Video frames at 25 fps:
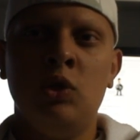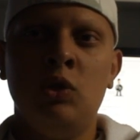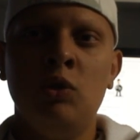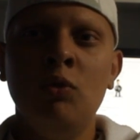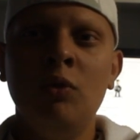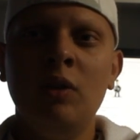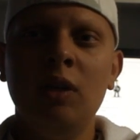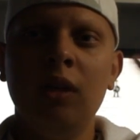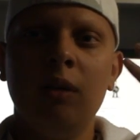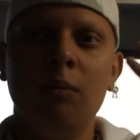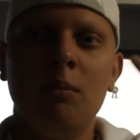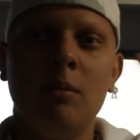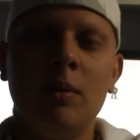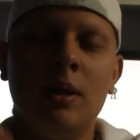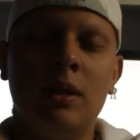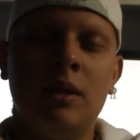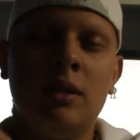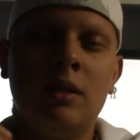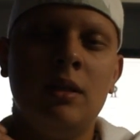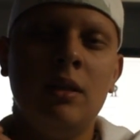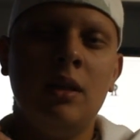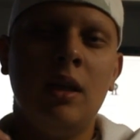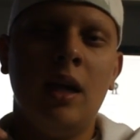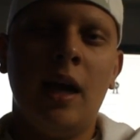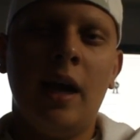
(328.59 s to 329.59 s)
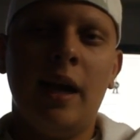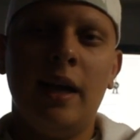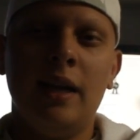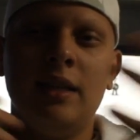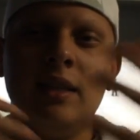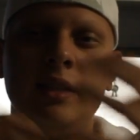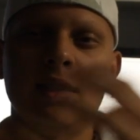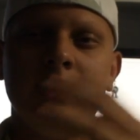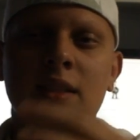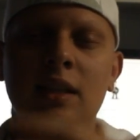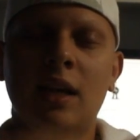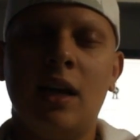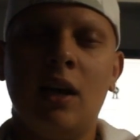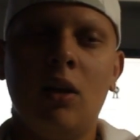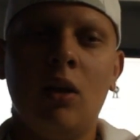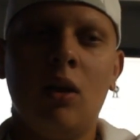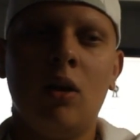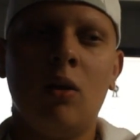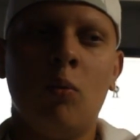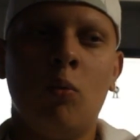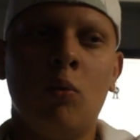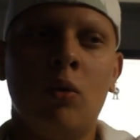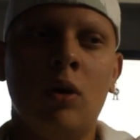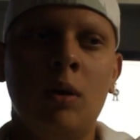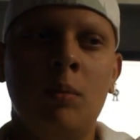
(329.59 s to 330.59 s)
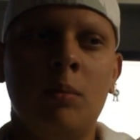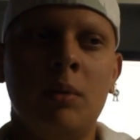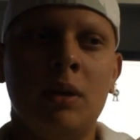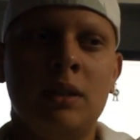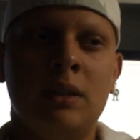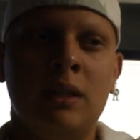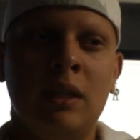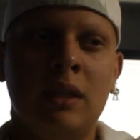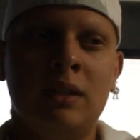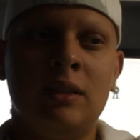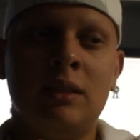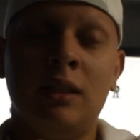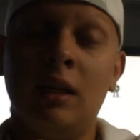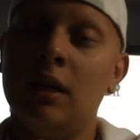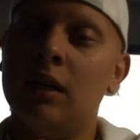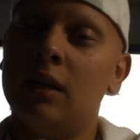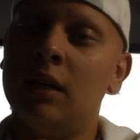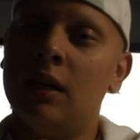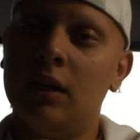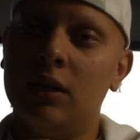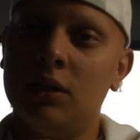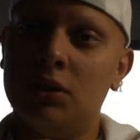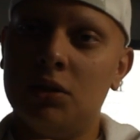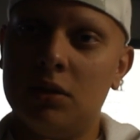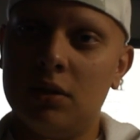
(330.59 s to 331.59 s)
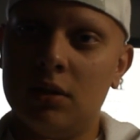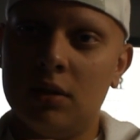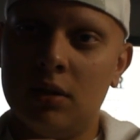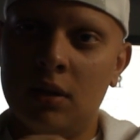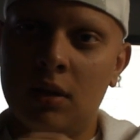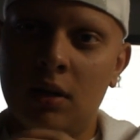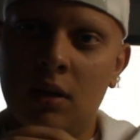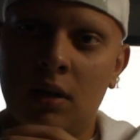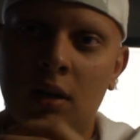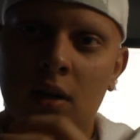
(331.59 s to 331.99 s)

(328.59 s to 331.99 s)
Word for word: doing them. It, it doesn't take a lot of work, but it takes dedication.